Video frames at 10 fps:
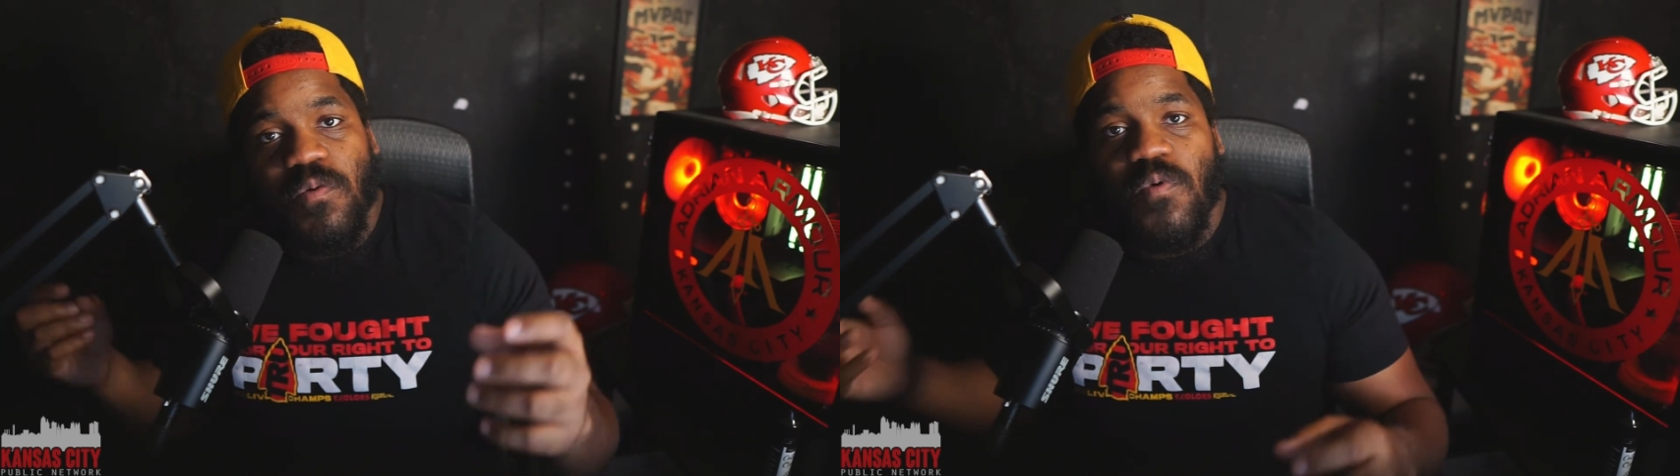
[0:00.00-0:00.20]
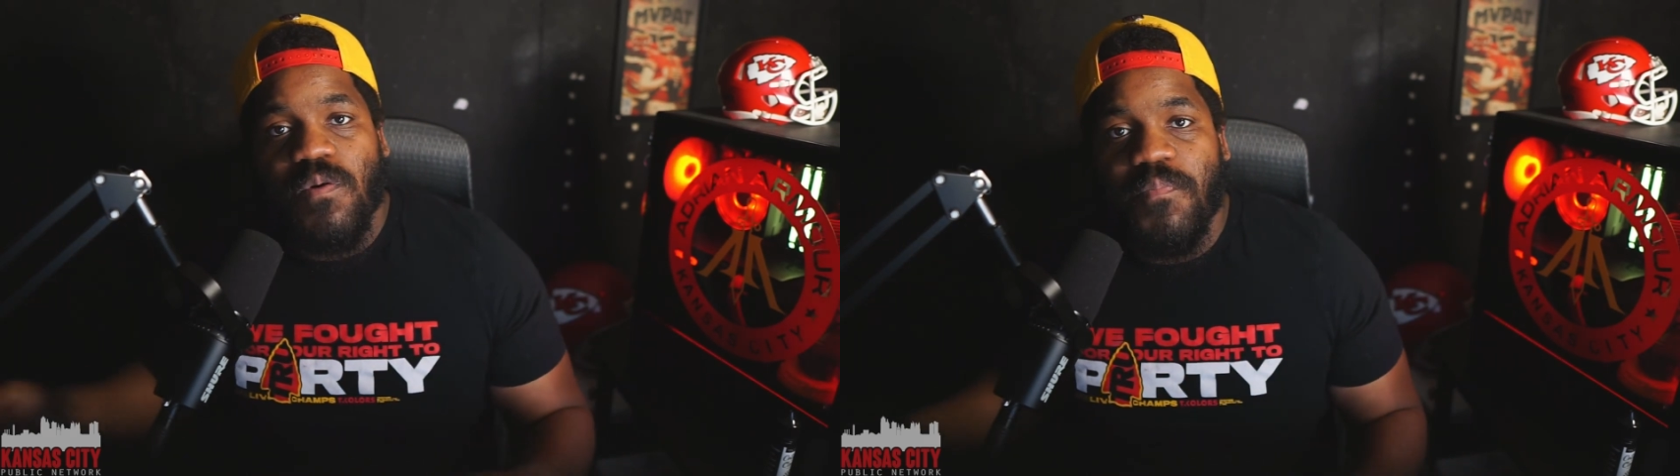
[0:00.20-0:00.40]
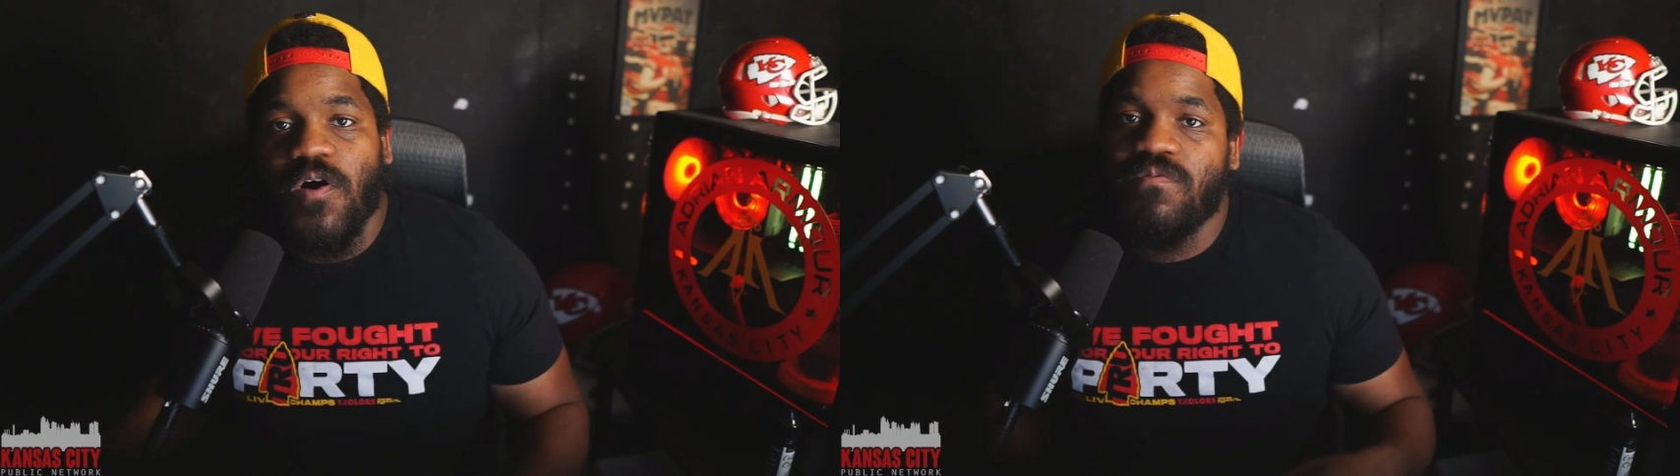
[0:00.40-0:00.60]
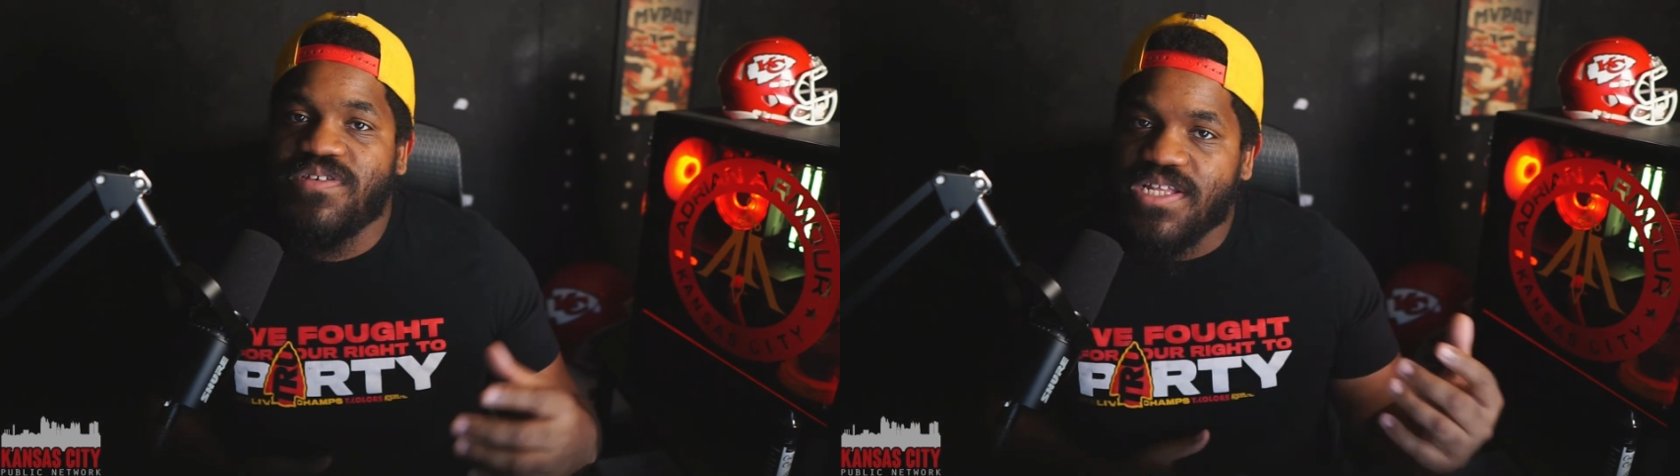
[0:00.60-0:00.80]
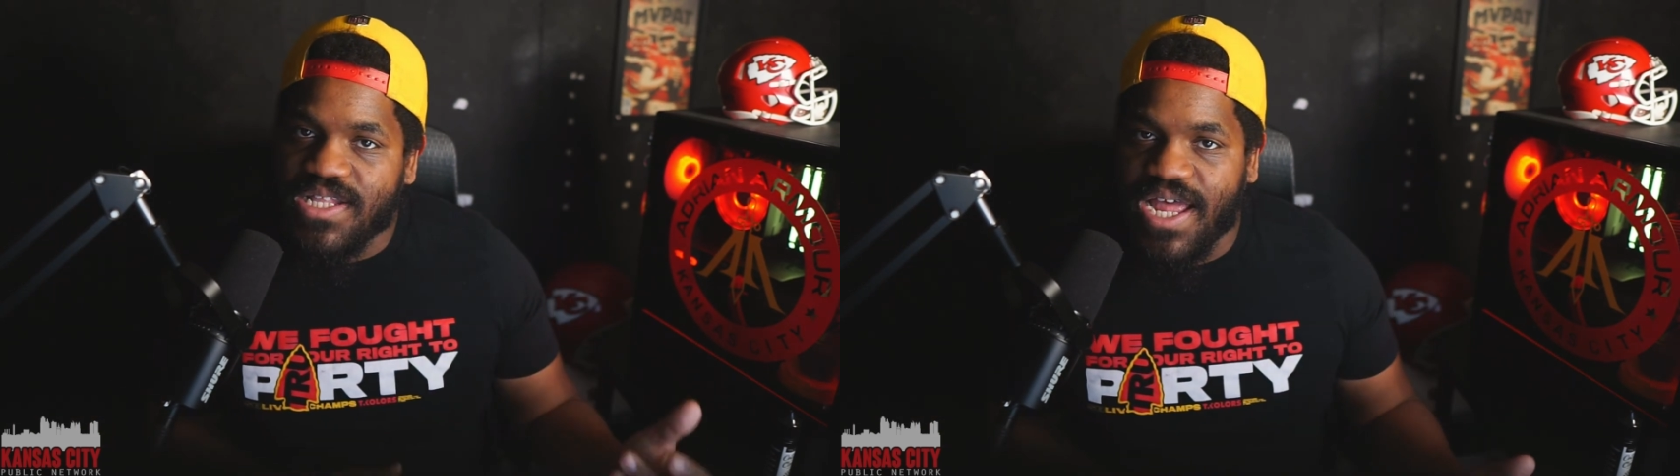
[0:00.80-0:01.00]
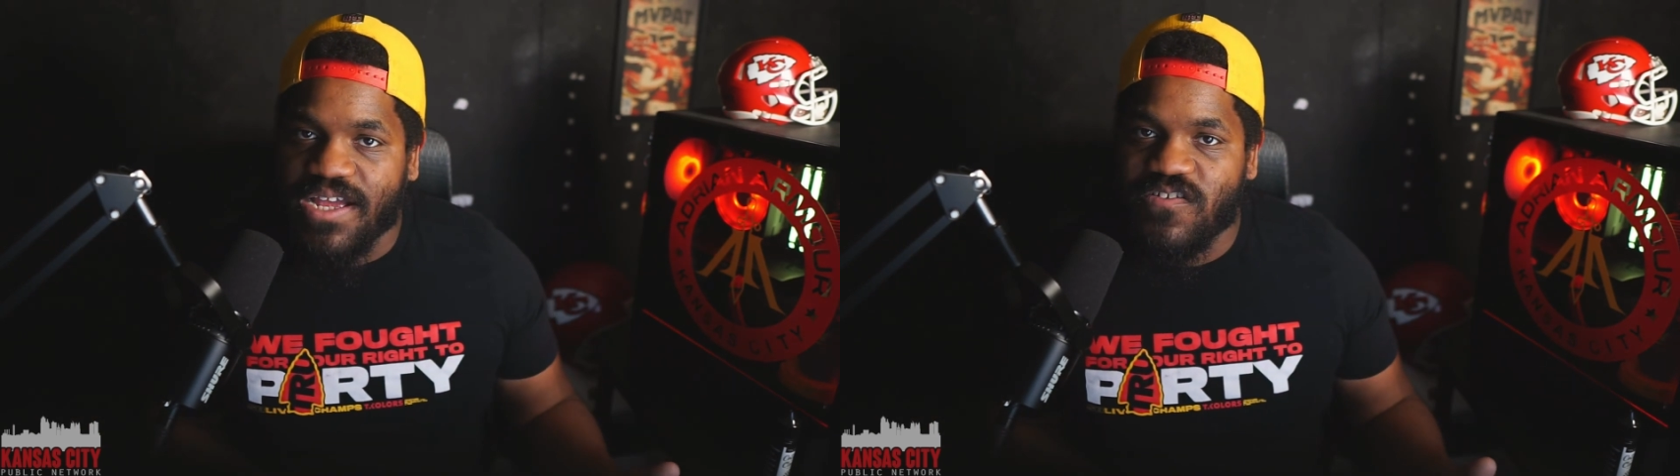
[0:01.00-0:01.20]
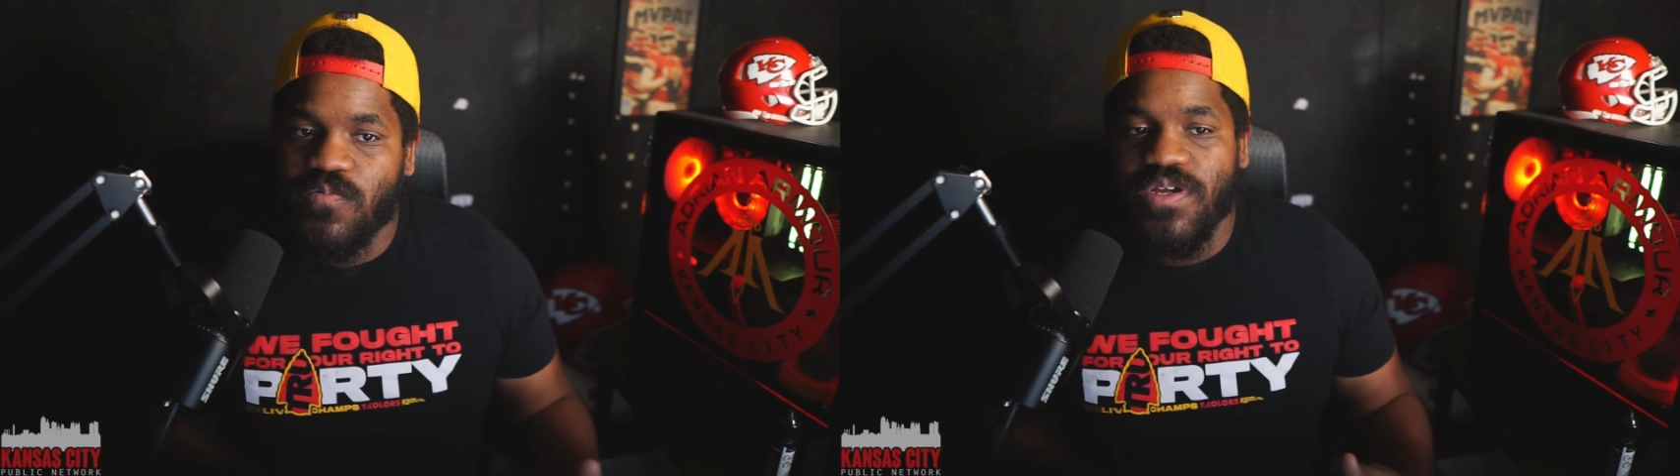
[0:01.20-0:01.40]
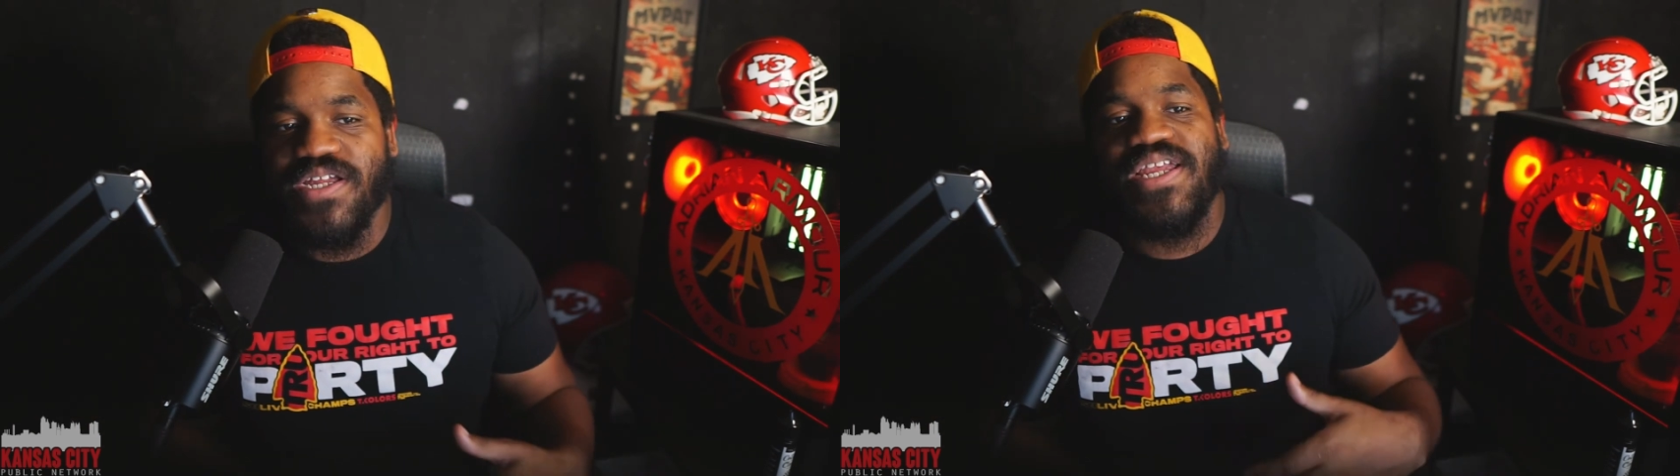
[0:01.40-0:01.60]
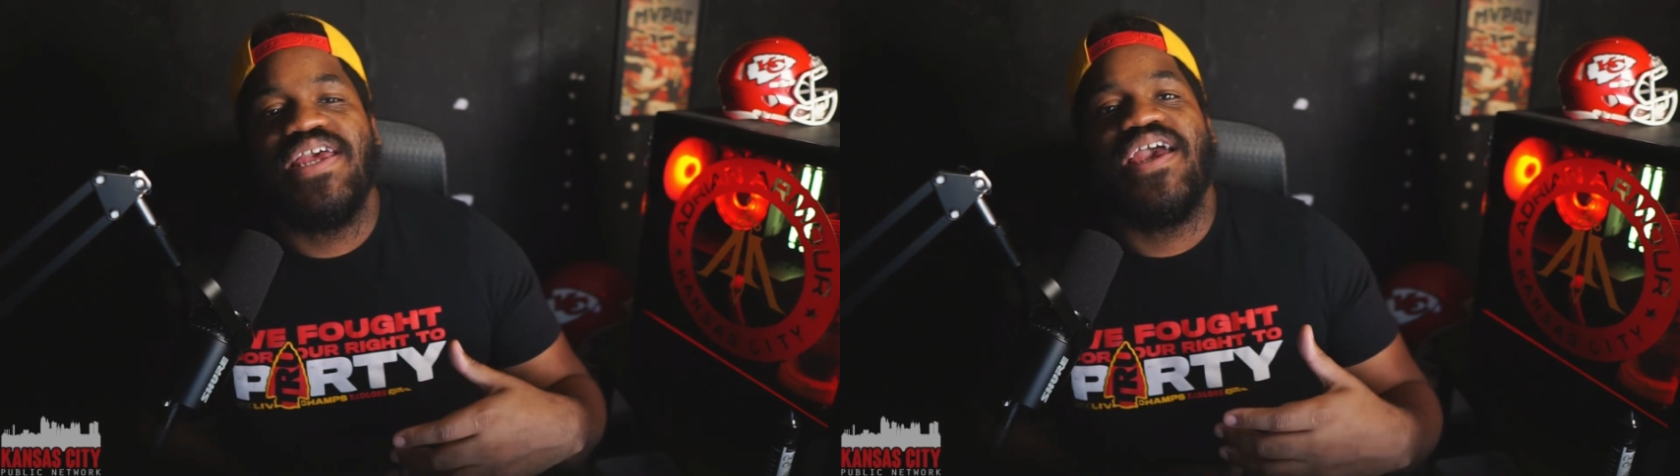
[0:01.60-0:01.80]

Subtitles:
more bulbs than last week,